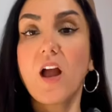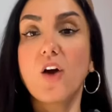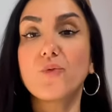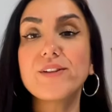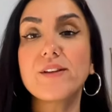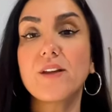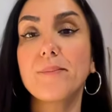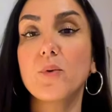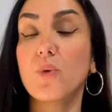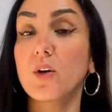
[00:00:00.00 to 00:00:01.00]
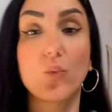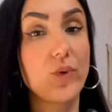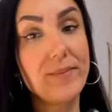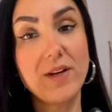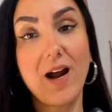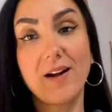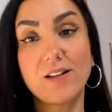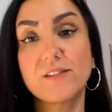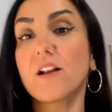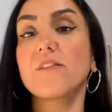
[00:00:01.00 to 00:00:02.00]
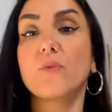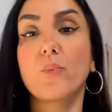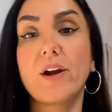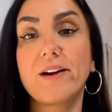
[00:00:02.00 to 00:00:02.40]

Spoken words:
Reason number one, women are not self-aware